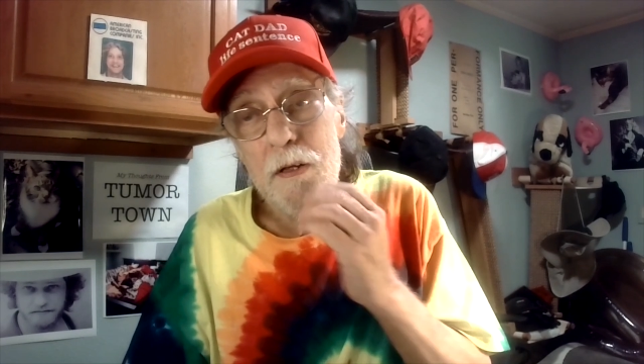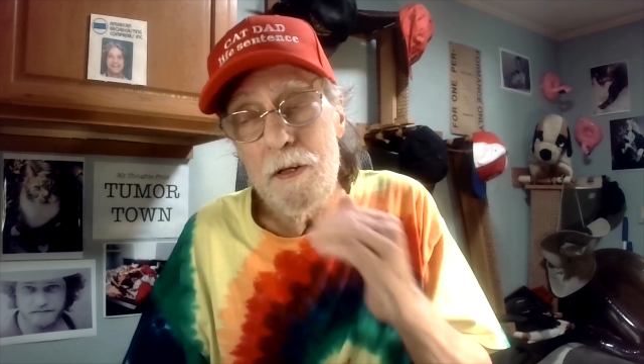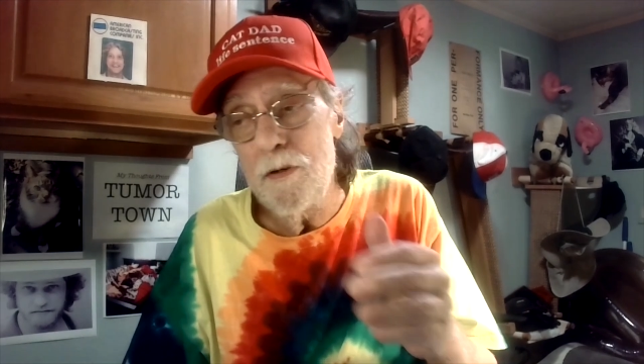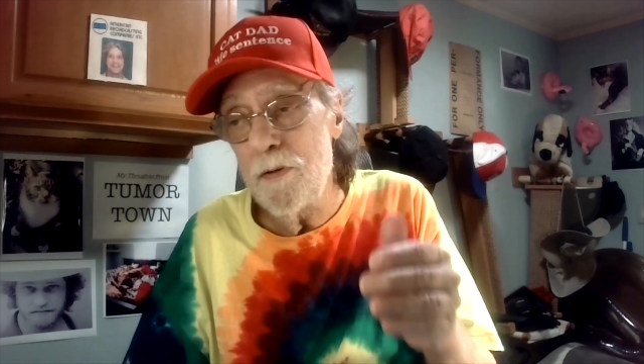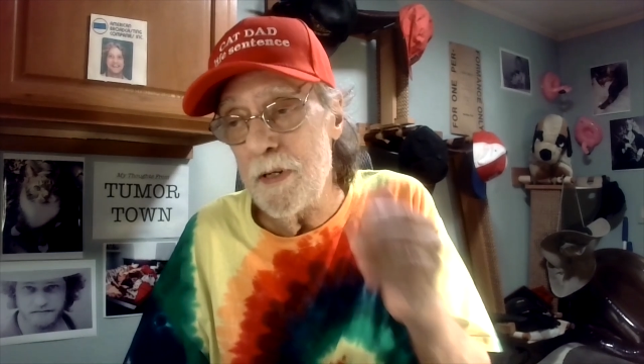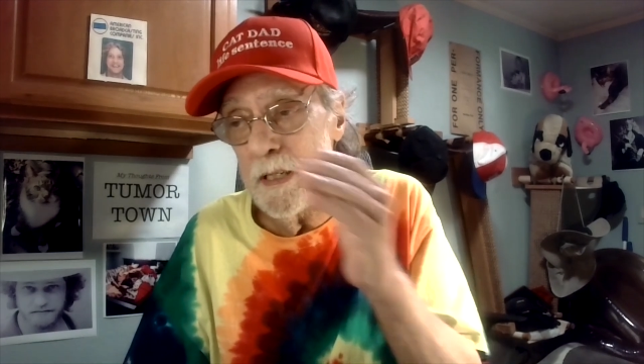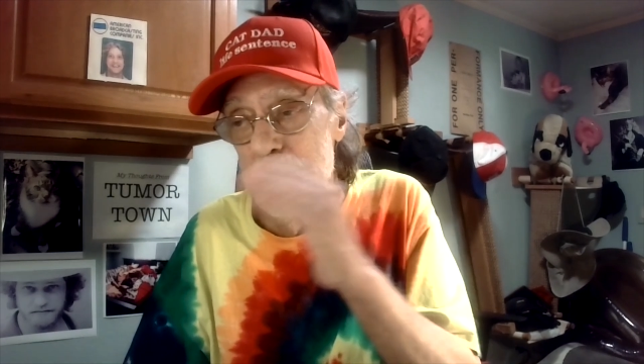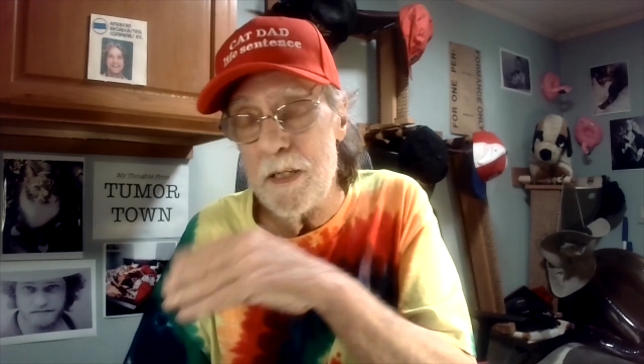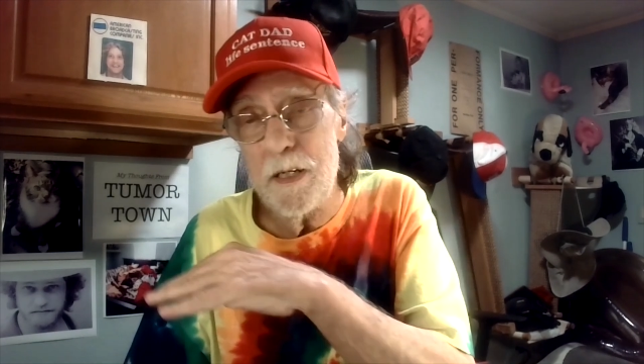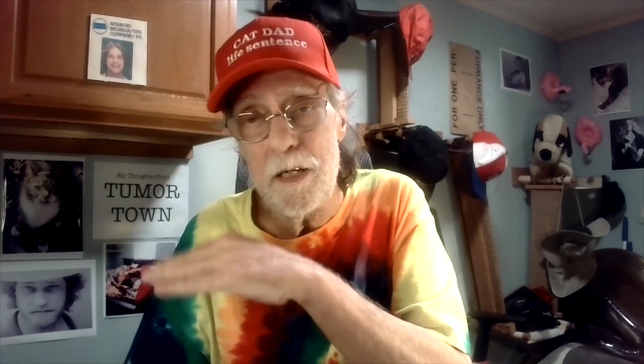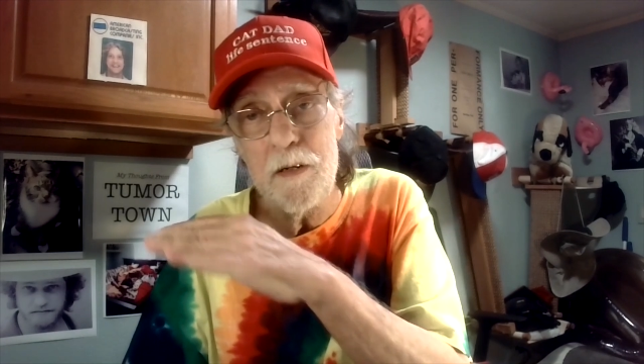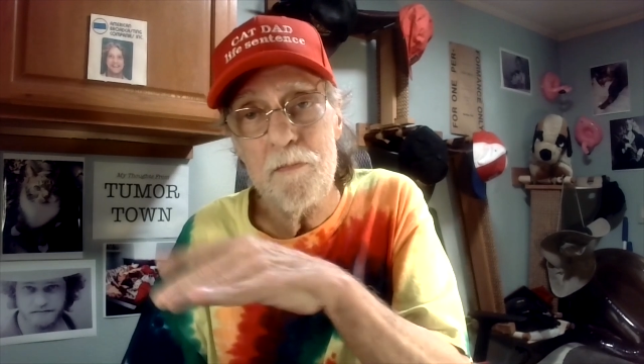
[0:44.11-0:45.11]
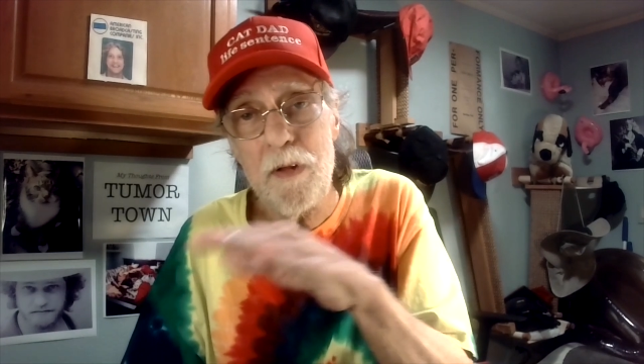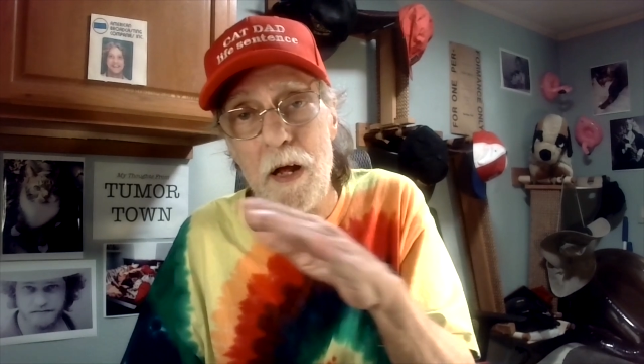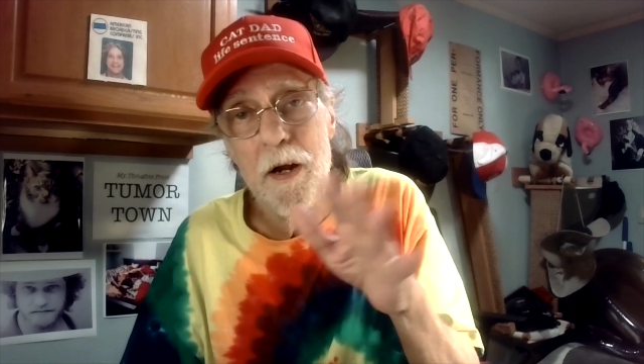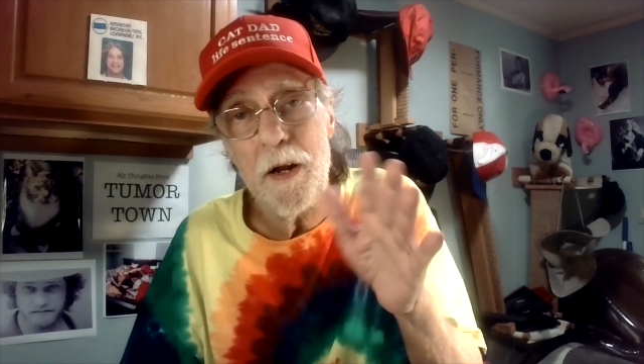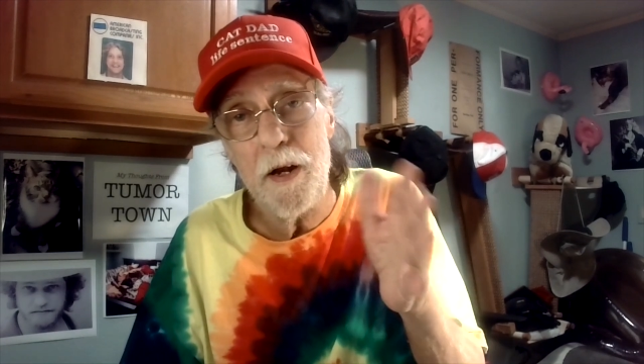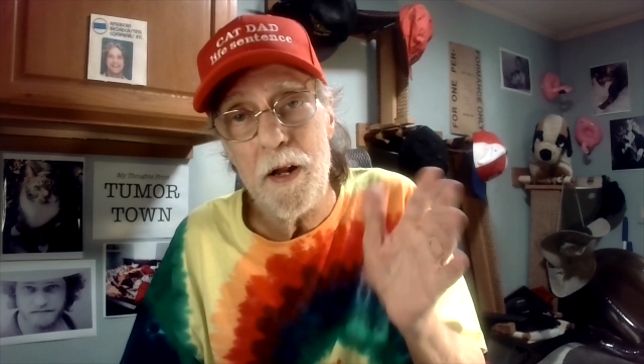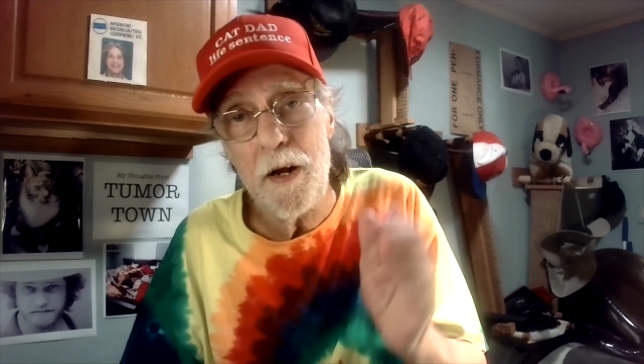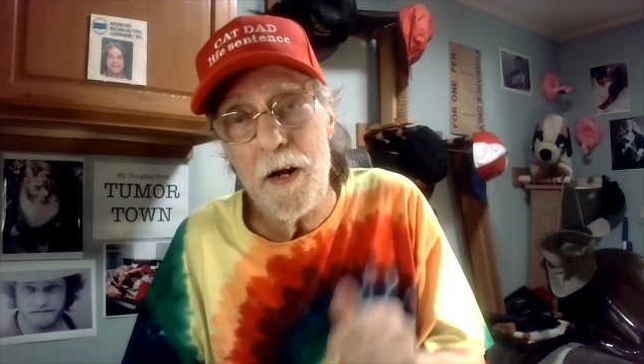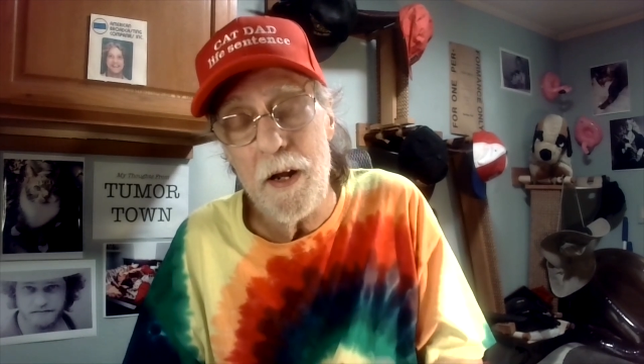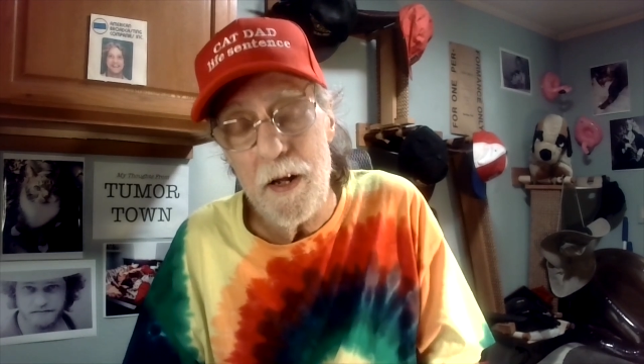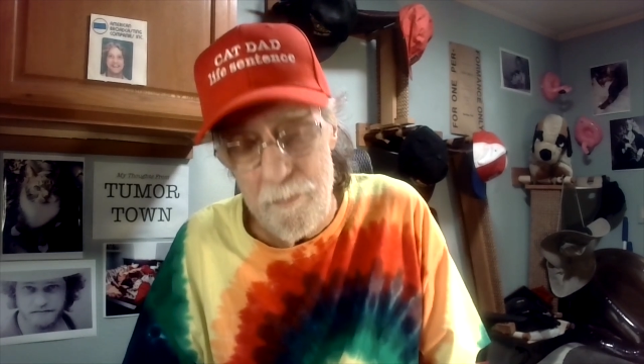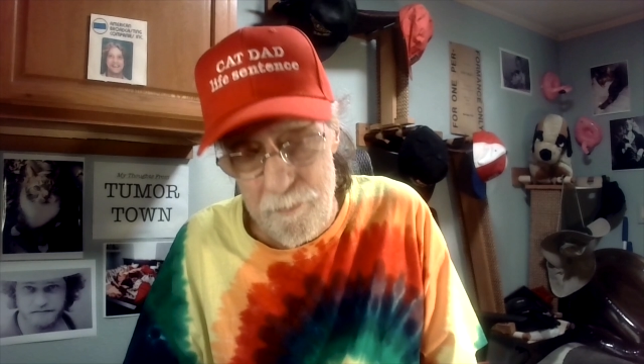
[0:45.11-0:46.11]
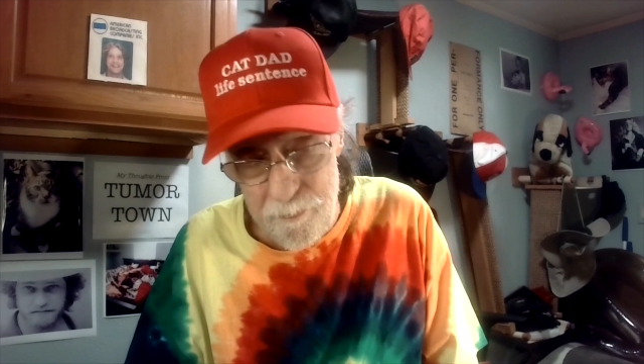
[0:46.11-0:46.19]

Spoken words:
you against him, da da da da da.